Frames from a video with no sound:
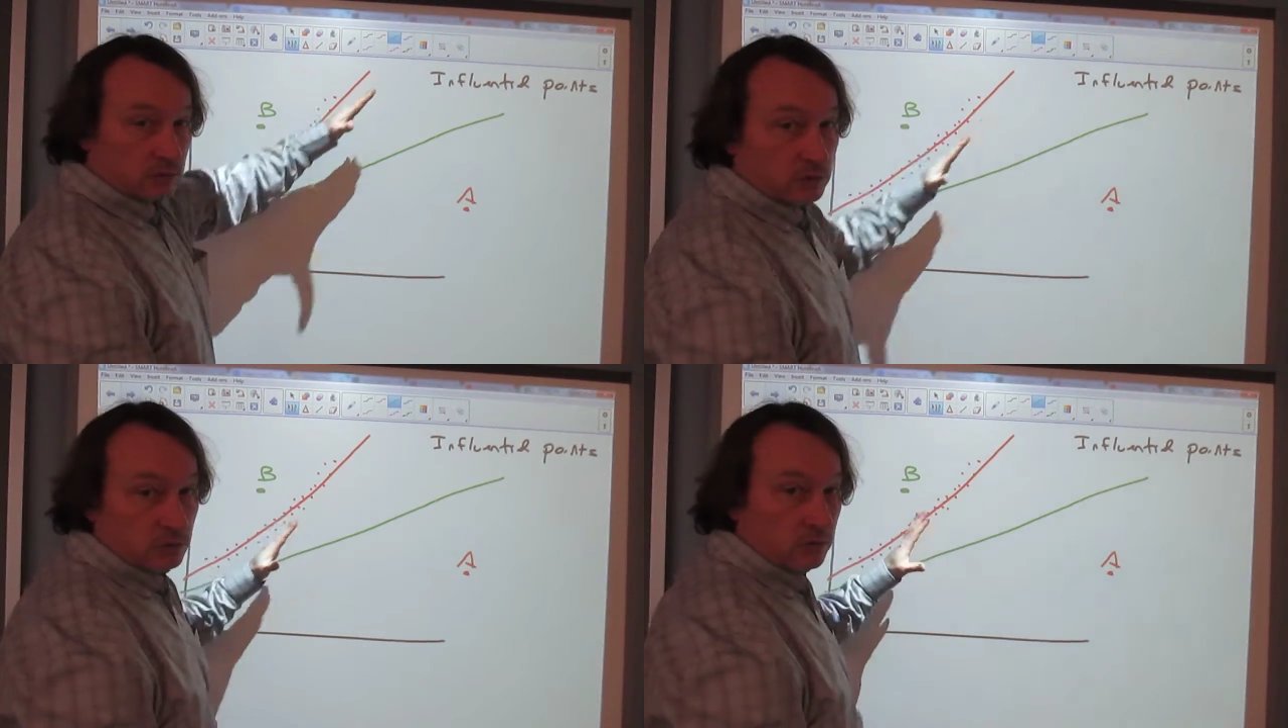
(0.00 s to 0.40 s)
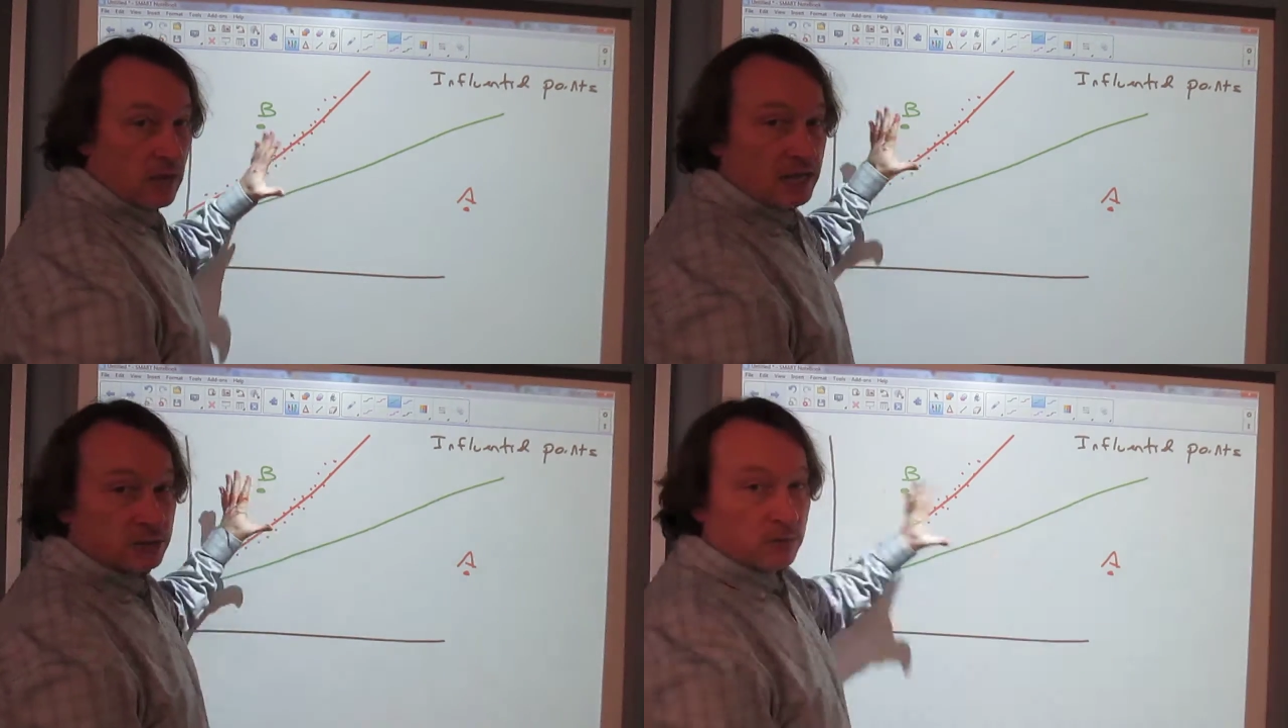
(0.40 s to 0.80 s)
the 2
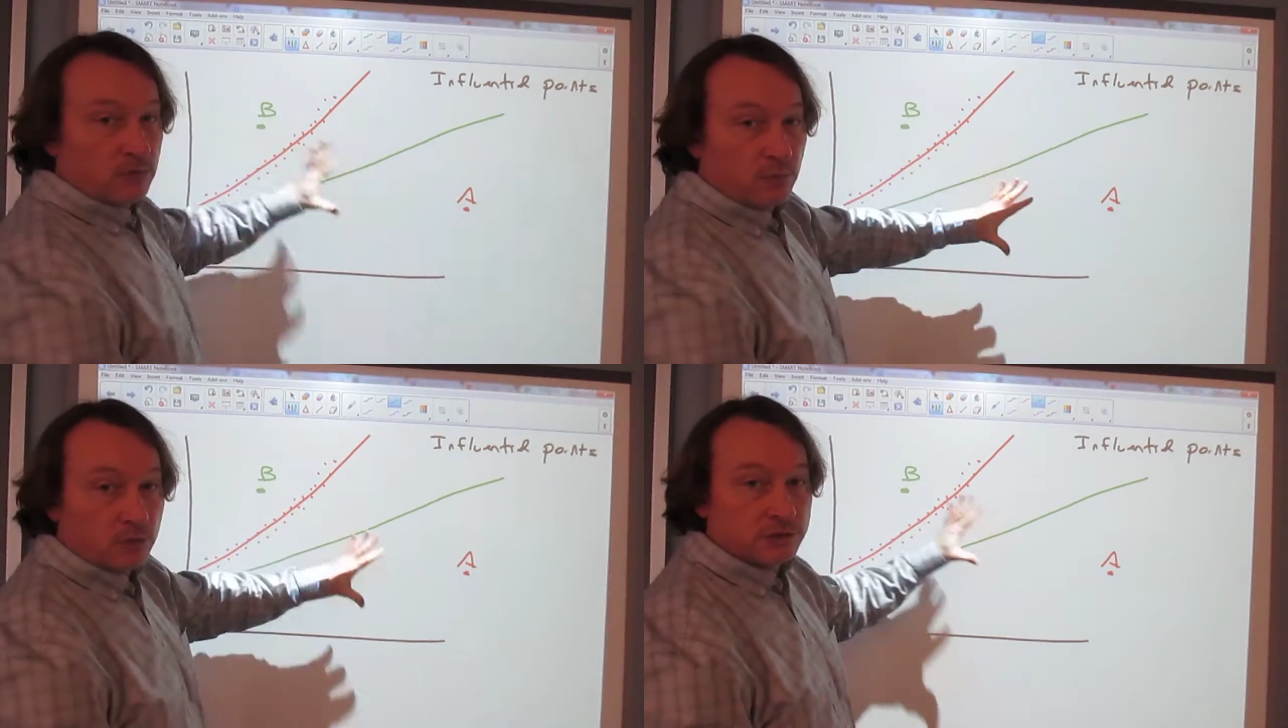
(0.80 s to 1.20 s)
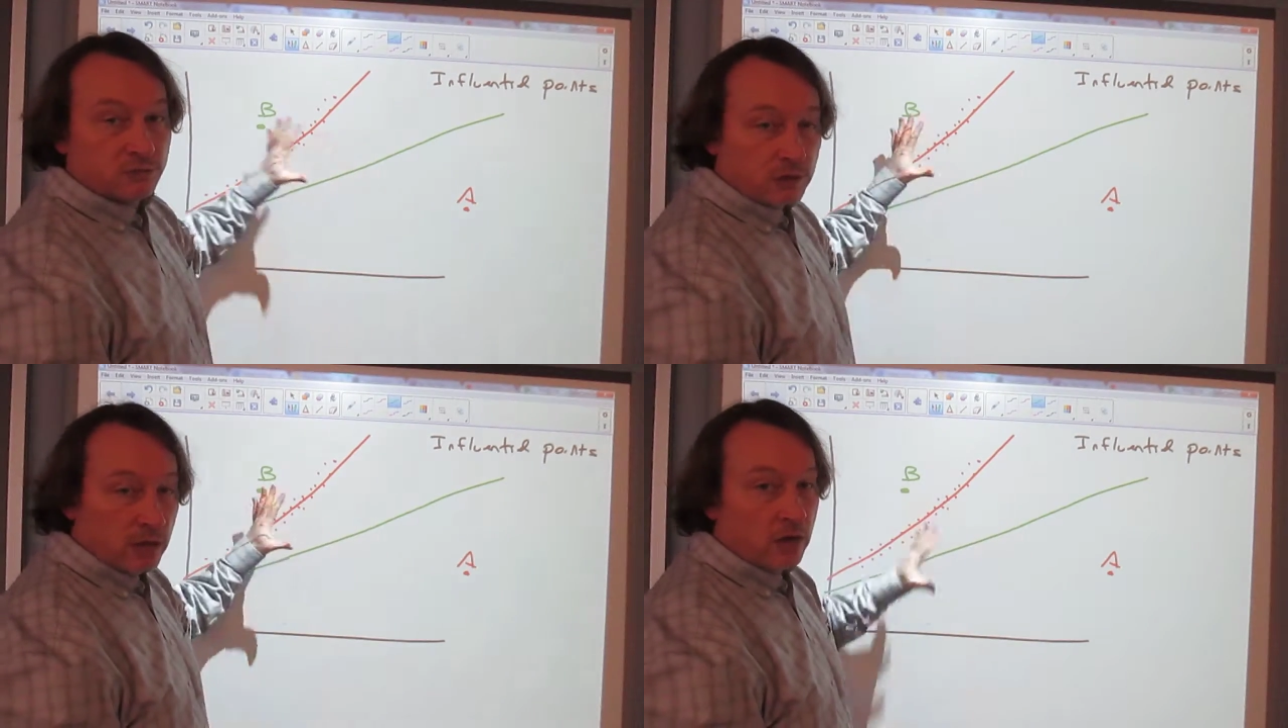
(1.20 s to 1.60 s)
lines where the points
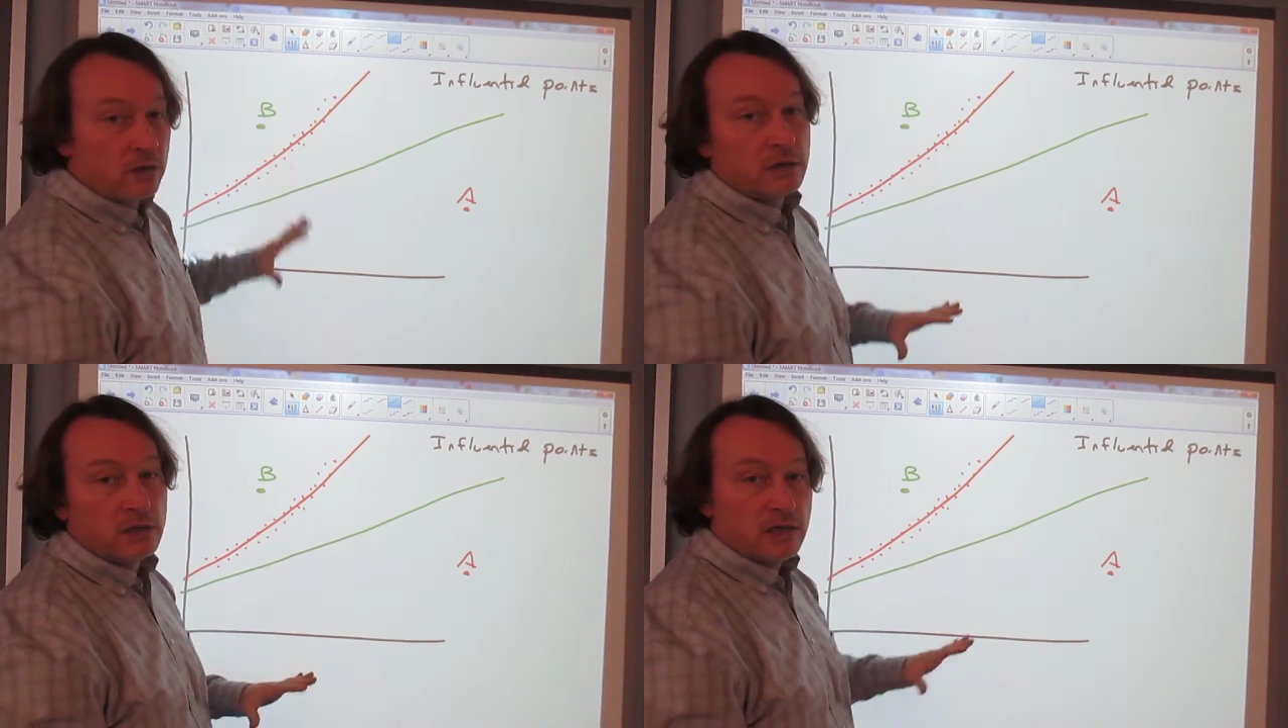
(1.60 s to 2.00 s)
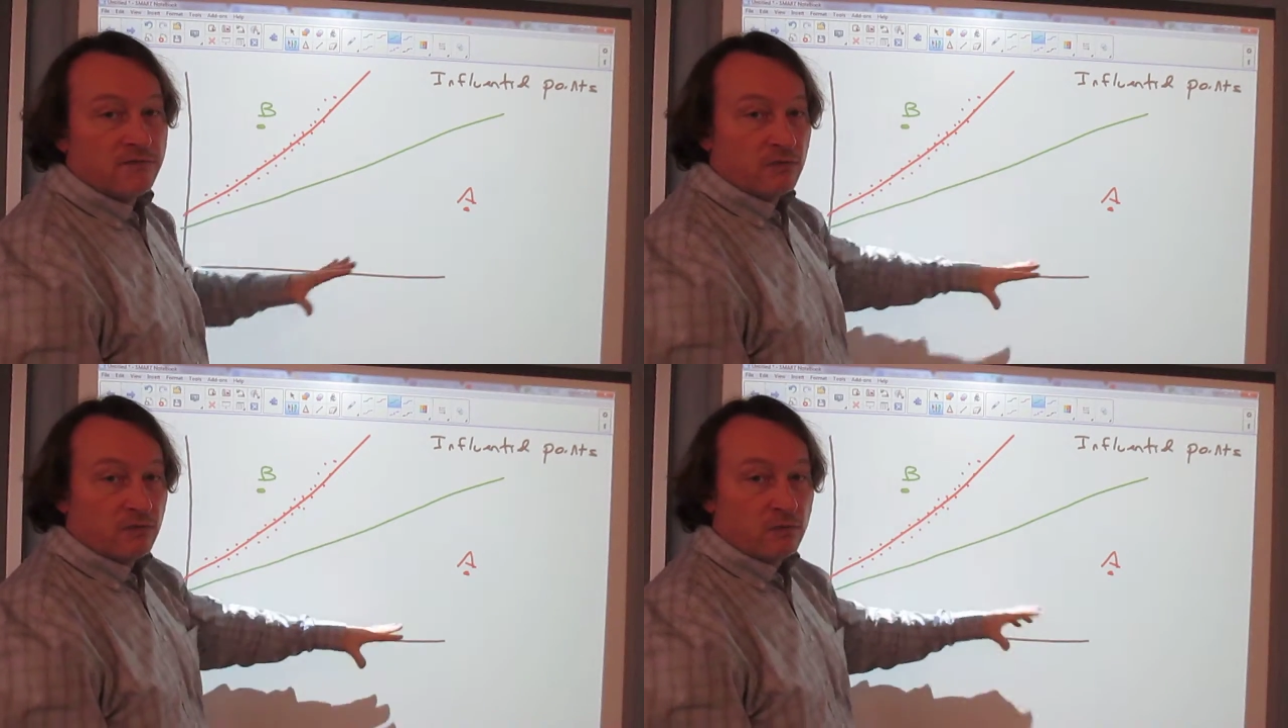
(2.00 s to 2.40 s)
would go
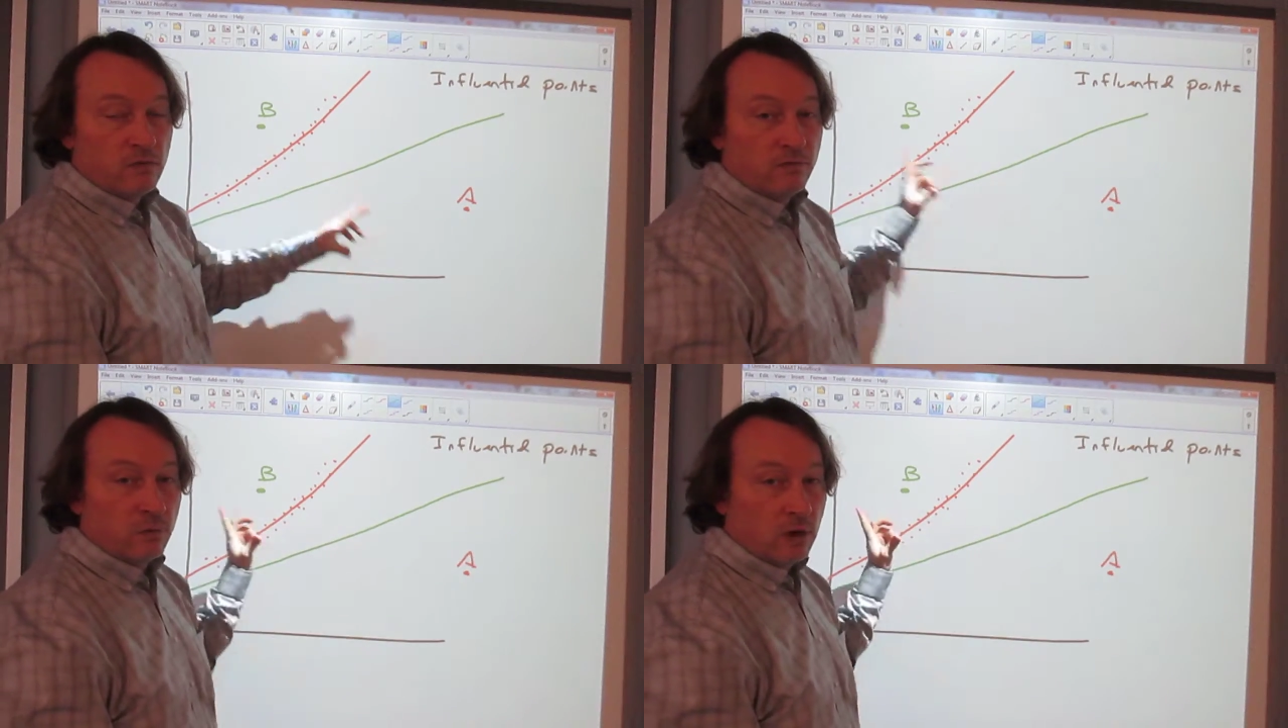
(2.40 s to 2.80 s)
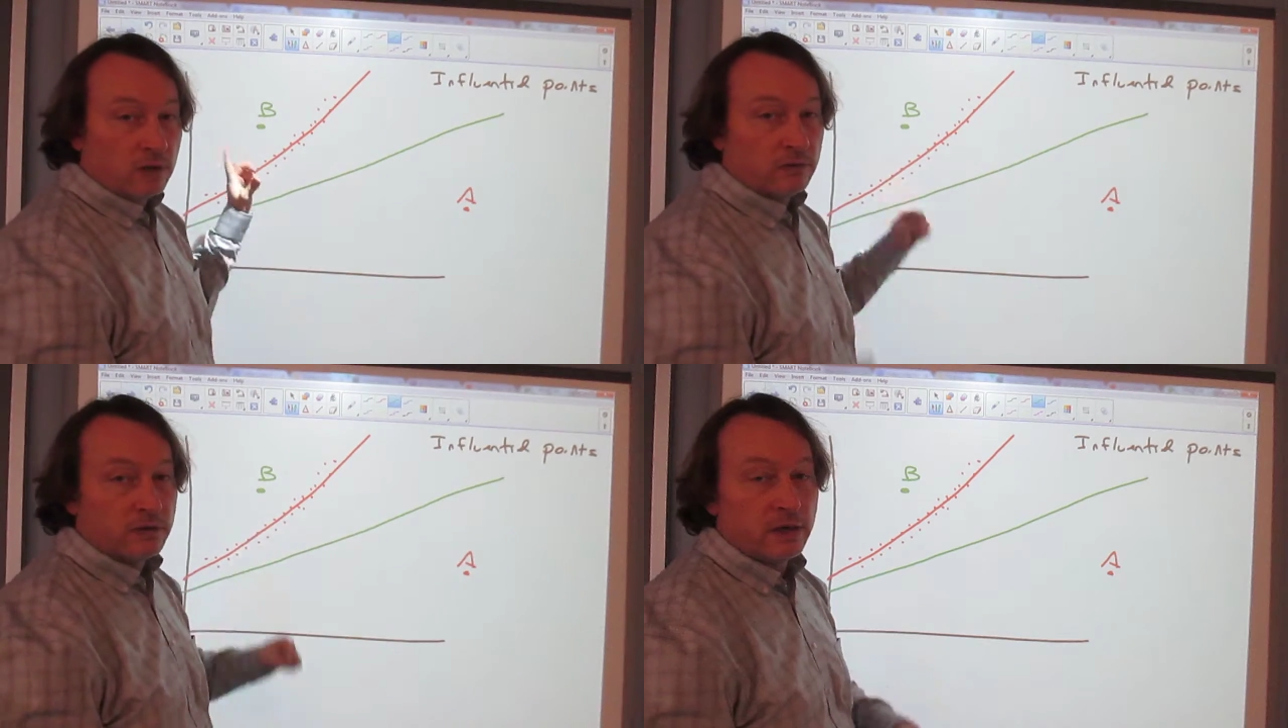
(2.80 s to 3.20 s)
if you removed one
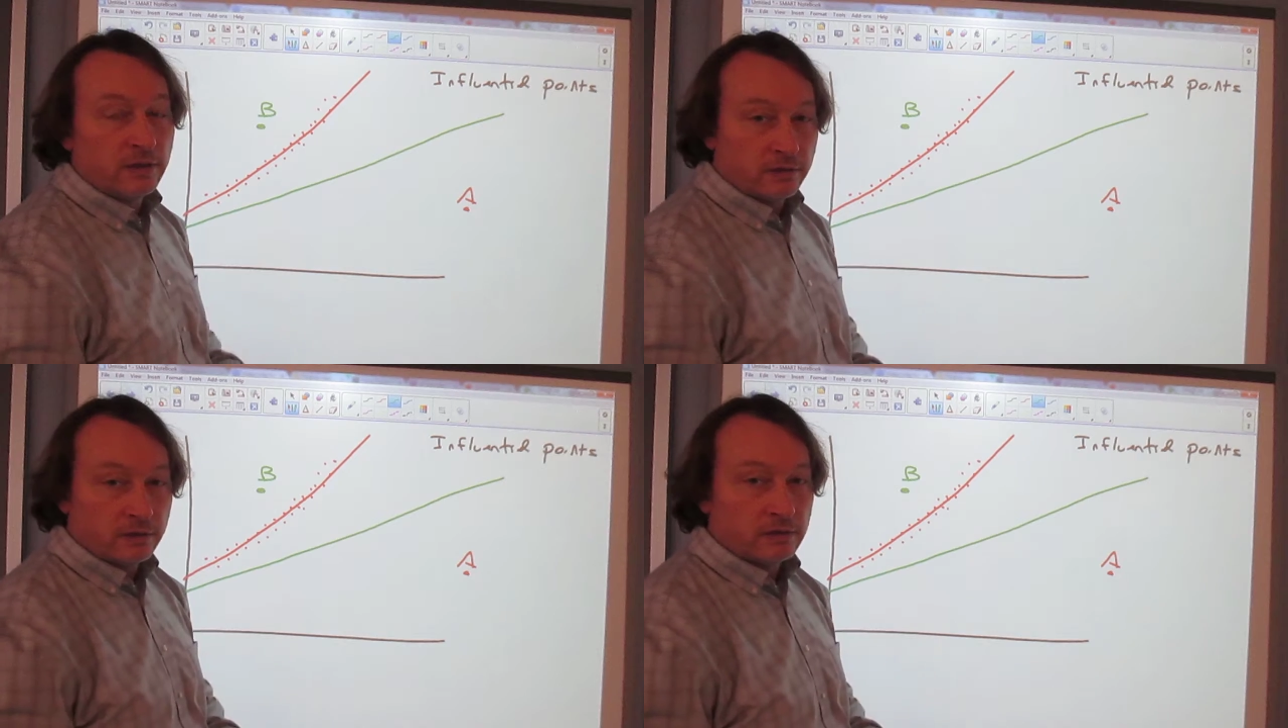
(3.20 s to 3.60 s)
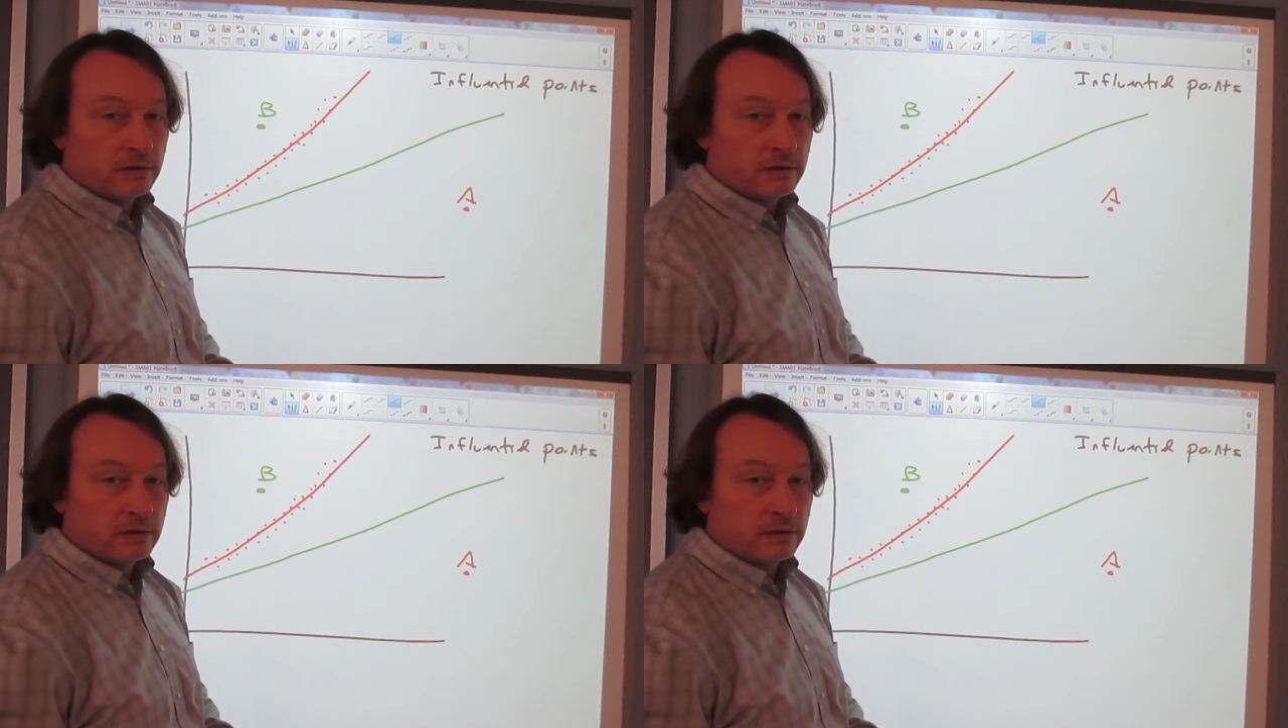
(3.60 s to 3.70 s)
over the other,